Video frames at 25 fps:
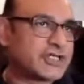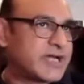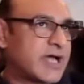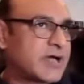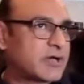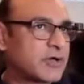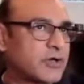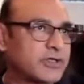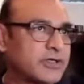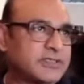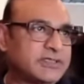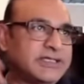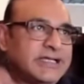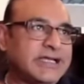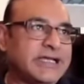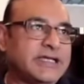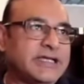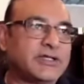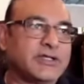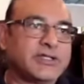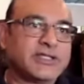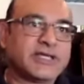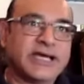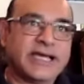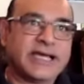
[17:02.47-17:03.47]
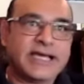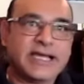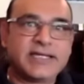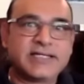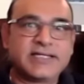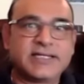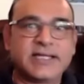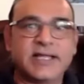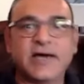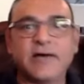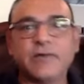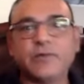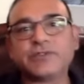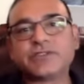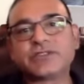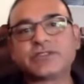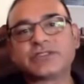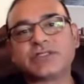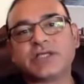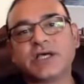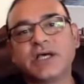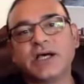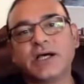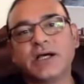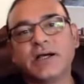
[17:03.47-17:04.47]
I got hit on the head and I
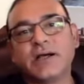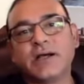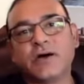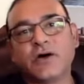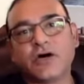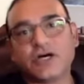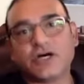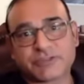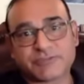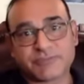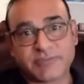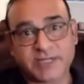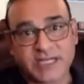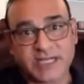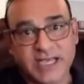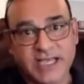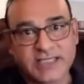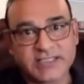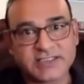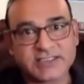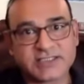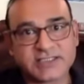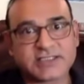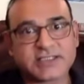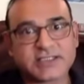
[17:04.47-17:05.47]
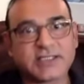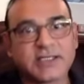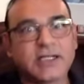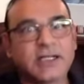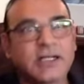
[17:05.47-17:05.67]
was hospitalized.